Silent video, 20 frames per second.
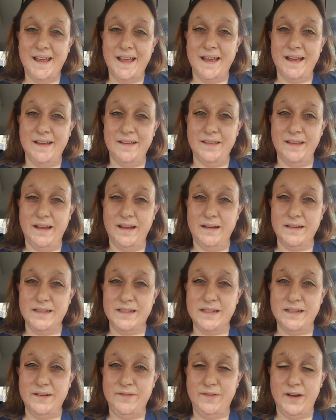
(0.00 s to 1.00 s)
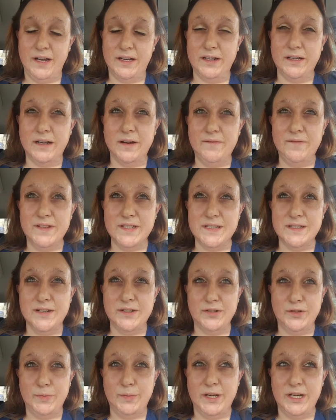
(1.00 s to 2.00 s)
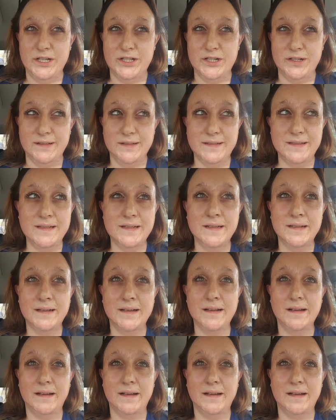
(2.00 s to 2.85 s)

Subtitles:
and they asked if I could come visit a new patient.